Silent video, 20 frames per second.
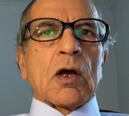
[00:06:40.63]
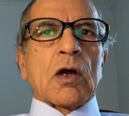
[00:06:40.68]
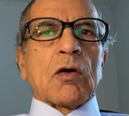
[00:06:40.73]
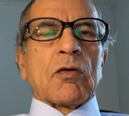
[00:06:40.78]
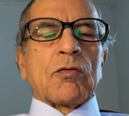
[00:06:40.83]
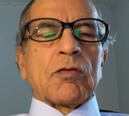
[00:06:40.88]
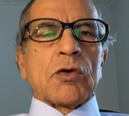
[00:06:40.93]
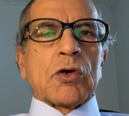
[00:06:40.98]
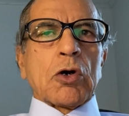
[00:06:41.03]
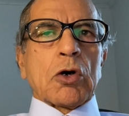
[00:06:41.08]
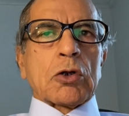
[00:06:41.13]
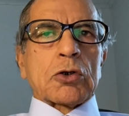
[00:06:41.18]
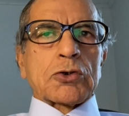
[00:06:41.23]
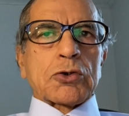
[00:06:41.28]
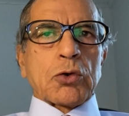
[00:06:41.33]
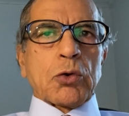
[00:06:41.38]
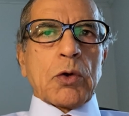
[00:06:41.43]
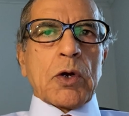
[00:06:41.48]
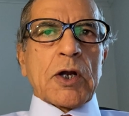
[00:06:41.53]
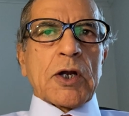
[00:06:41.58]
We
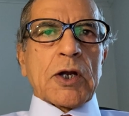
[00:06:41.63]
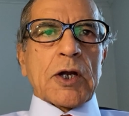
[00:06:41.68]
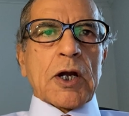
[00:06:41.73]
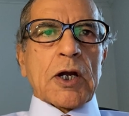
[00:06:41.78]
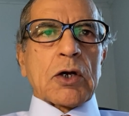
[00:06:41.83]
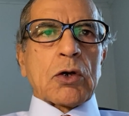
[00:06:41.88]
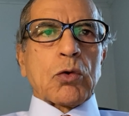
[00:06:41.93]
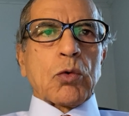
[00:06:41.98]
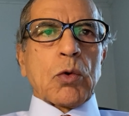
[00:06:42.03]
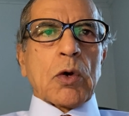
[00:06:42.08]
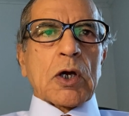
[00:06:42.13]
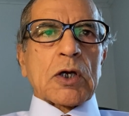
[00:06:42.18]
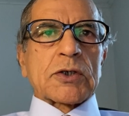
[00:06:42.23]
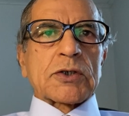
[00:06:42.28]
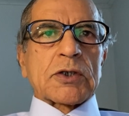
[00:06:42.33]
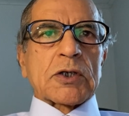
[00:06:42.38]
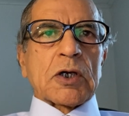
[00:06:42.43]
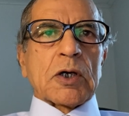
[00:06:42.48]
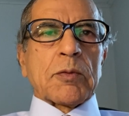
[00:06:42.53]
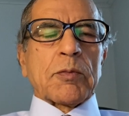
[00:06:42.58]
also intend to
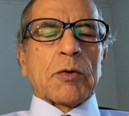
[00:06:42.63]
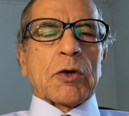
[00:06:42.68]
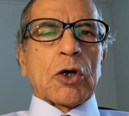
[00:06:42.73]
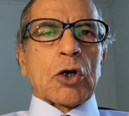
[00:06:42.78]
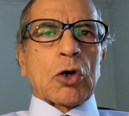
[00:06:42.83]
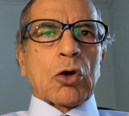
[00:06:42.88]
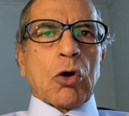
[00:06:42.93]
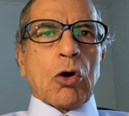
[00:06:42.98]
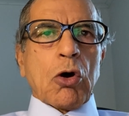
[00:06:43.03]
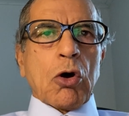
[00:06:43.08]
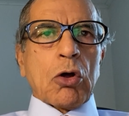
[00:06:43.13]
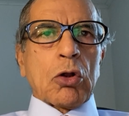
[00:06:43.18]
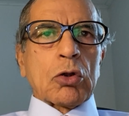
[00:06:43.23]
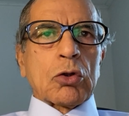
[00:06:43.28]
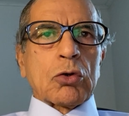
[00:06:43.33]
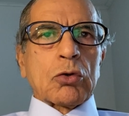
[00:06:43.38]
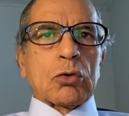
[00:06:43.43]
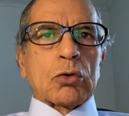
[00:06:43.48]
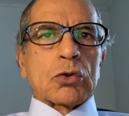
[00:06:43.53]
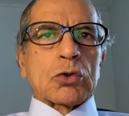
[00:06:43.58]
exterminate all
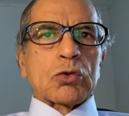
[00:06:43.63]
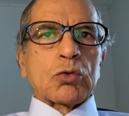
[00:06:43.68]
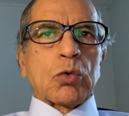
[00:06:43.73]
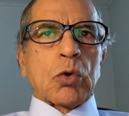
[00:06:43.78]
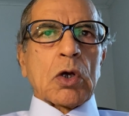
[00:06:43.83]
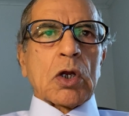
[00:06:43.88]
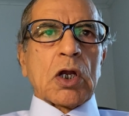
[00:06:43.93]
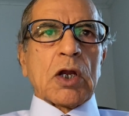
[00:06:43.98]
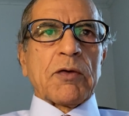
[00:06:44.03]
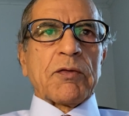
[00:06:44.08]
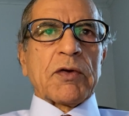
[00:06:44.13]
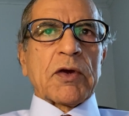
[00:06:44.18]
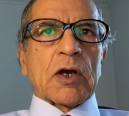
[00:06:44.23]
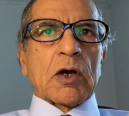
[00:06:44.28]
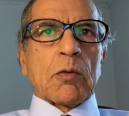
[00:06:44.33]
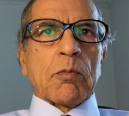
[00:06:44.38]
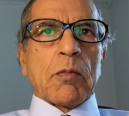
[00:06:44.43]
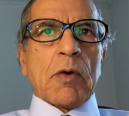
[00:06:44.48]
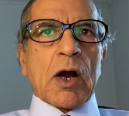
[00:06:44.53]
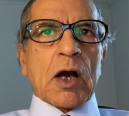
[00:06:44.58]
those who are living
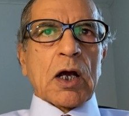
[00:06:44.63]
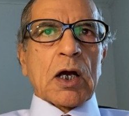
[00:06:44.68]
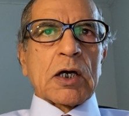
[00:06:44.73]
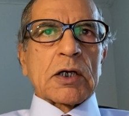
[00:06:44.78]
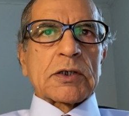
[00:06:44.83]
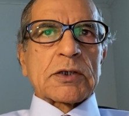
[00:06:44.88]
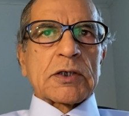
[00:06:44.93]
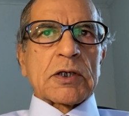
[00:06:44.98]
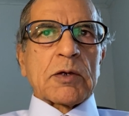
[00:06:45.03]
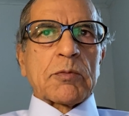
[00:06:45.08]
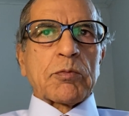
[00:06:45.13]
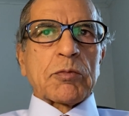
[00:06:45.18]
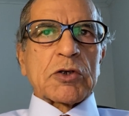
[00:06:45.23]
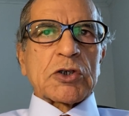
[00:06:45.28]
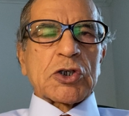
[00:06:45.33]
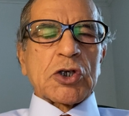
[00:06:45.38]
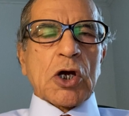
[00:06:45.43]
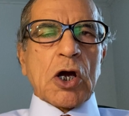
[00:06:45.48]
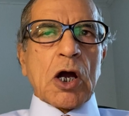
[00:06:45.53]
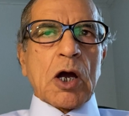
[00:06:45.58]
among us in
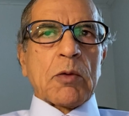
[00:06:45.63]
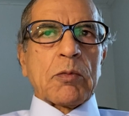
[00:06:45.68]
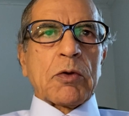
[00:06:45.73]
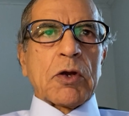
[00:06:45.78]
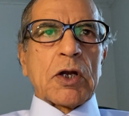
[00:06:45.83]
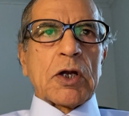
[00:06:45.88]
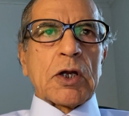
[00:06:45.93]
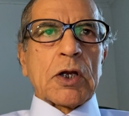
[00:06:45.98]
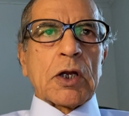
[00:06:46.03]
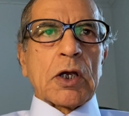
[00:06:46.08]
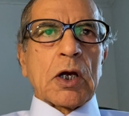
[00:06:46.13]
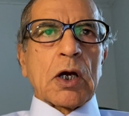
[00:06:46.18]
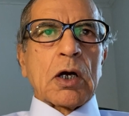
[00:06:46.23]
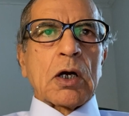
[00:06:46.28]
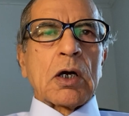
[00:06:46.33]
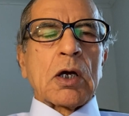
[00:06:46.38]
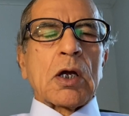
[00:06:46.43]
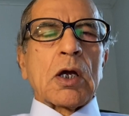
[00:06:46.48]
Punjab, India,